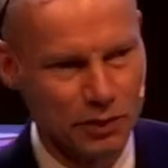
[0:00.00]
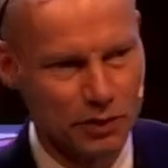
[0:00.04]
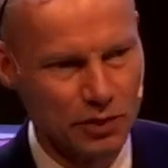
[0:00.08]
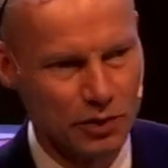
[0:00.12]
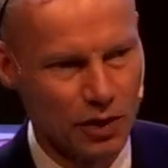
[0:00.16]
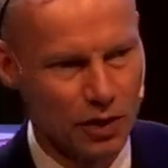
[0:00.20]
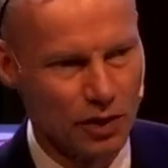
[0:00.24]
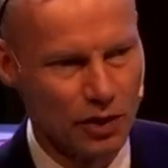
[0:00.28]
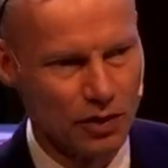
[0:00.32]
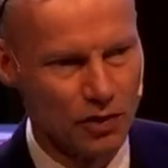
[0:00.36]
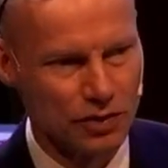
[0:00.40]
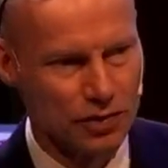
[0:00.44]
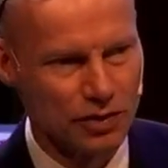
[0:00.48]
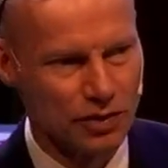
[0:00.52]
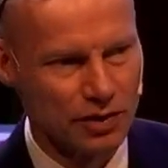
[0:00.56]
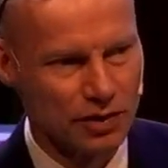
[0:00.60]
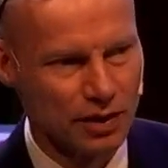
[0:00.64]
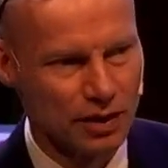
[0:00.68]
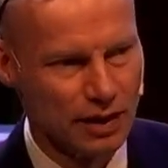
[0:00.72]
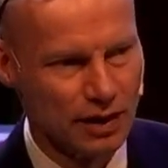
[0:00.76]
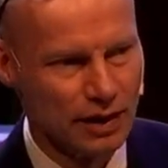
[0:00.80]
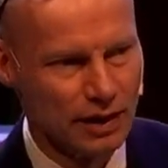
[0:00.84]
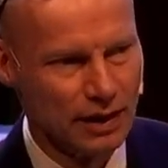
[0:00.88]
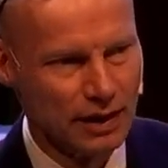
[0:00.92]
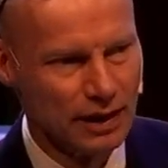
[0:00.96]
And every
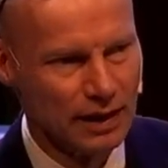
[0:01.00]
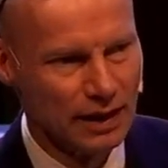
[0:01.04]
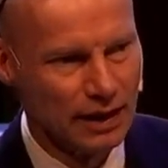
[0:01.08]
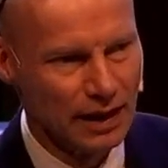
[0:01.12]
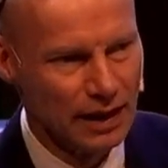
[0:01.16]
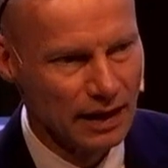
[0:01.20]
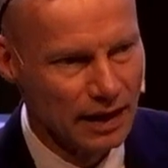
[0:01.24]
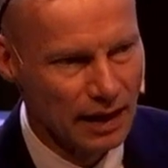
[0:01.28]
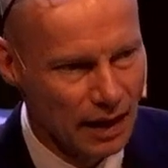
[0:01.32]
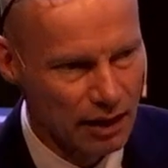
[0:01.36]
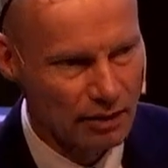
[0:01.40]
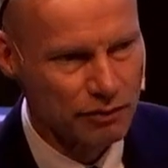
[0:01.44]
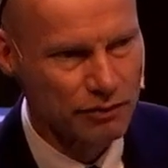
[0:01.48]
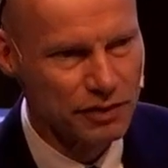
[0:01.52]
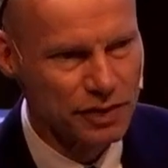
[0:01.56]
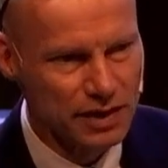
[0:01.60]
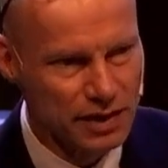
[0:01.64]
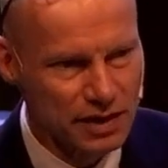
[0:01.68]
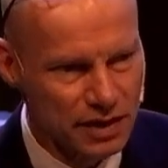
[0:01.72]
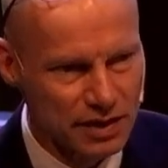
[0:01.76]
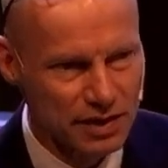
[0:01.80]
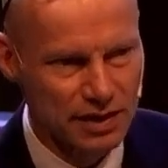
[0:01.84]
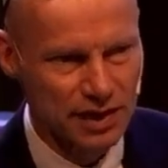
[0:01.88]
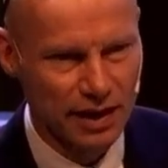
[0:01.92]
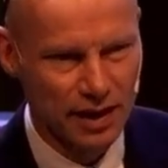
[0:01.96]
sustainable development
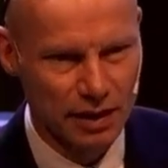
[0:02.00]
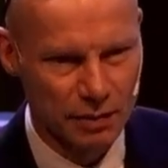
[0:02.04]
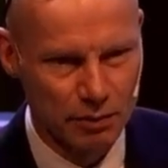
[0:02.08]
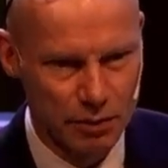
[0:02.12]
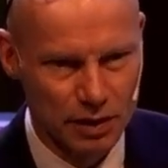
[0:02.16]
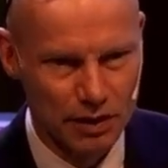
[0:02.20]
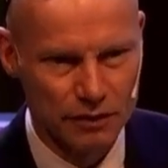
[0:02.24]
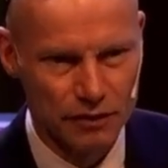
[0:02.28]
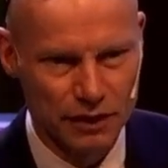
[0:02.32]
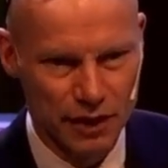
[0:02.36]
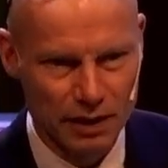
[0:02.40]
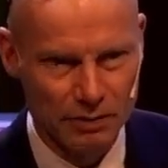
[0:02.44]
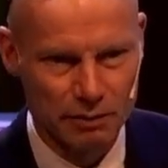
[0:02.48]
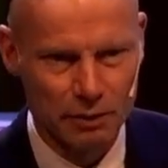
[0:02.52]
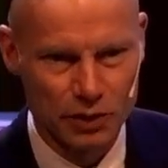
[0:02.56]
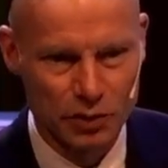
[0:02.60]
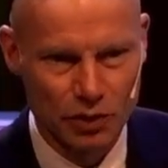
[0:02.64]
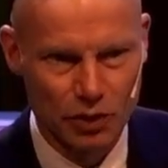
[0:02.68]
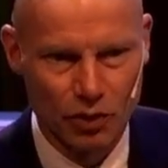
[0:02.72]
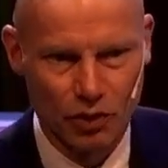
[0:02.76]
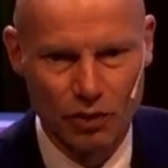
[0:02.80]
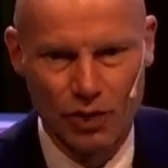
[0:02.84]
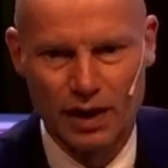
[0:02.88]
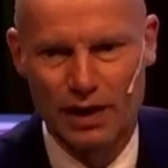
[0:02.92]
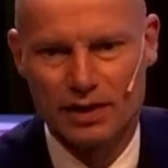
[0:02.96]
goal has more or less an
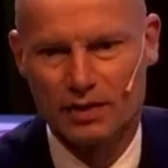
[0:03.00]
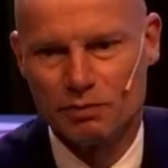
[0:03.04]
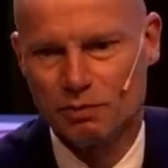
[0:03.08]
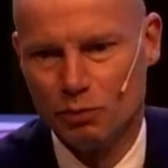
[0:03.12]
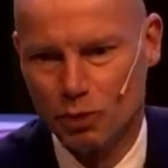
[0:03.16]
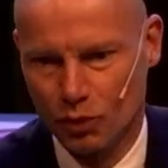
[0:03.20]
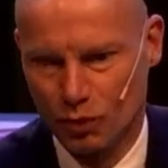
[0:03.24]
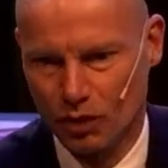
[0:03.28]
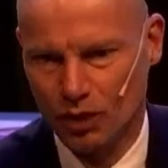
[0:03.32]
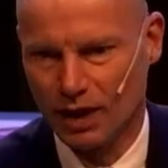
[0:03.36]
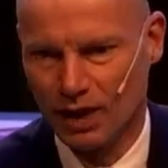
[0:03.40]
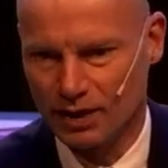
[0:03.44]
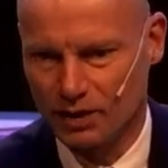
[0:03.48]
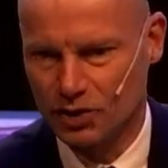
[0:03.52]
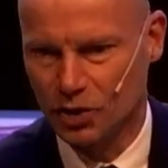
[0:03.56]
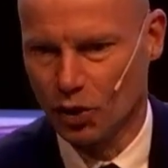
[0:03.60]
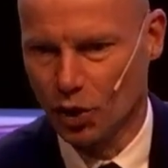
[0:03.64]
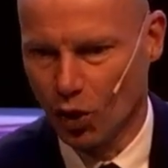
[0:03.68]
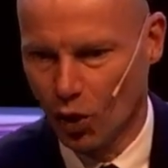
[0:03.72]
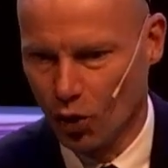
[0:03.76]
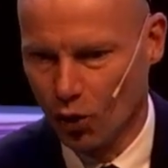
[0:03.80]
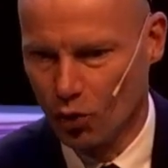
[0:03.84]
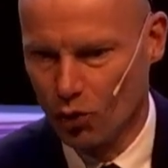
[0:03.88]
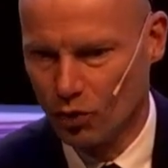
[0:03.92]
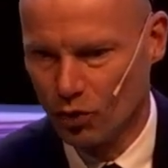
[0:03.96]
owner, except for
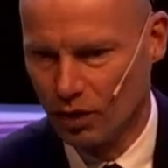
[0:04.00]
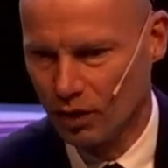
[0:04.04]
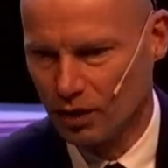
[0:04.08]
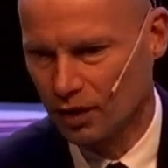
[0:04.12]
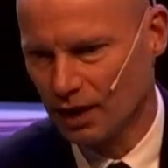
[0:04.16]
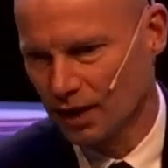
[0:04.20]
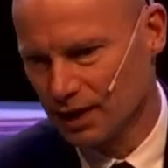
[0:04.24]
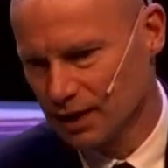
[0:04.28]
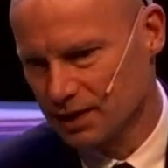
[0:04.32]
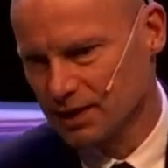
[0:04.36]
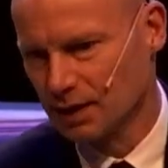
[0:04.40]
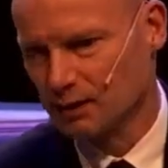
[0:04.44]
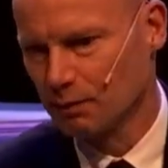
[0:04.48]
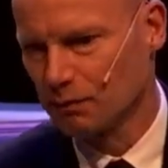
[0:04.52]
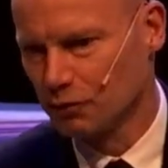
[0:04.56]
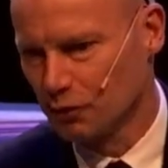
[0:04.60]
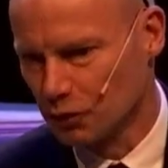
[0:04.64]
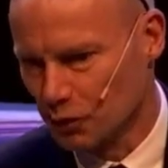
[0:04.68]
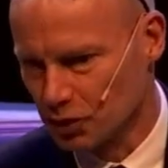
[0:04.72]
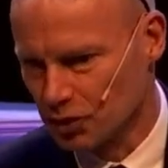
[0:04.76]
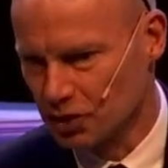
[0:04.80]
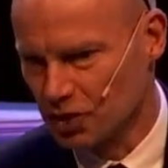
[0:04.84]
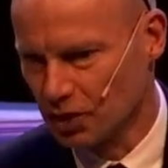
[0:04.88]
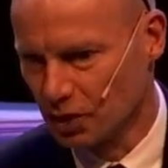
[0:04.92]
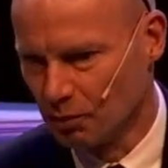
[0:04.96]
some, and we
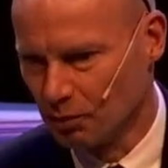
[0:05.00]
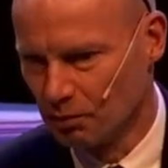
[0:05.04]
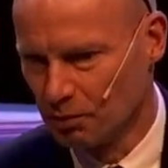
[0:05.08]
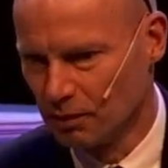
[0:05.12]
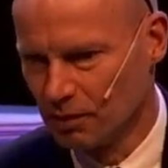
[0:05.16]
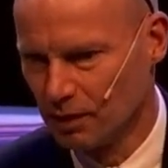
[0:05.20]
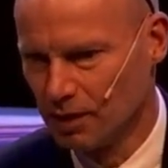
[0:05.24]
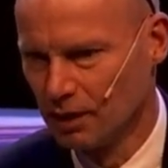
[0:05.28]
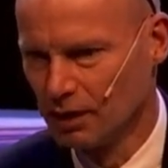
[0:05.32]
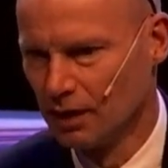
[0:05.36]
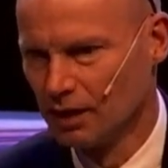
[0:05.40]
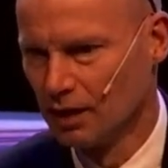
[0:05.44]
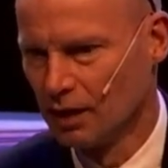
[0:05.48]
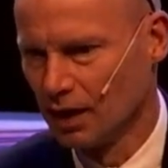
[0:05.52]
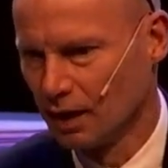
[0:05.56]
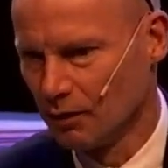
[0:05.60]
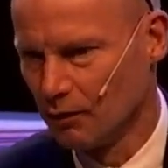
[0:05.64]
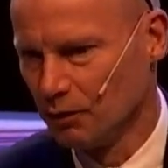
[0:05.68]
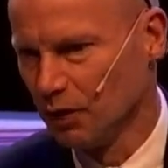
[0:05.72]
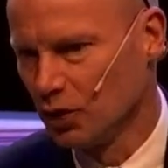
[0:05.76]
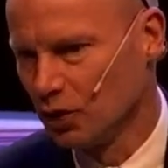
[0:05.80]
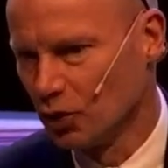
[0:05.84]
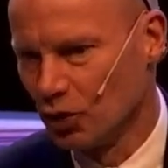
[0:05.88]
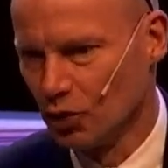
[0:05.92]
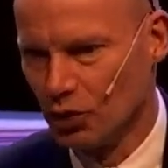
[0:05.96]
call them
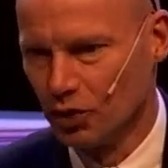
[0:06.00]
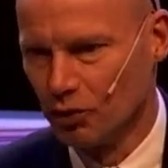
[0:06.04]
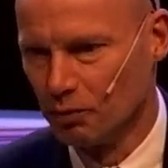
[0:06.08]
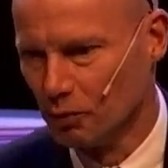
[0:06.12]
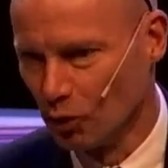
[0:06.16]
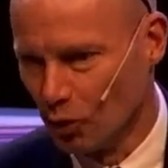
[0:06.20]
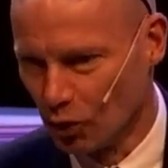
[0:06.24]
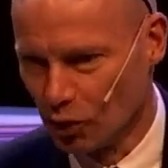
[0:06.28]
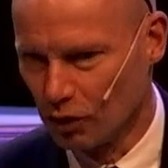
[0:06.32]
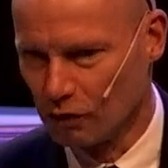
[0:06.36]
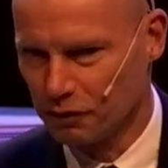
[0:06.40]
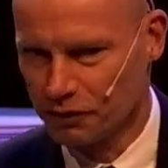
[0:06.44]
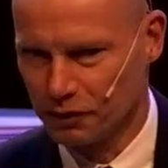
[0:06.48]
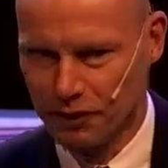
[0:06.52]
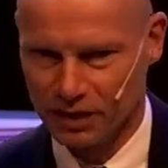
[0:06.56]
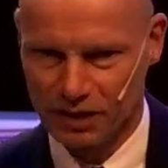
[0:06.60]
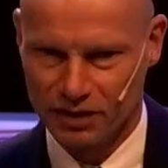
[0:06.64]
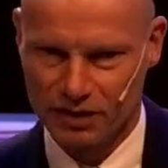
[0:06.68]
orphanage SDGs.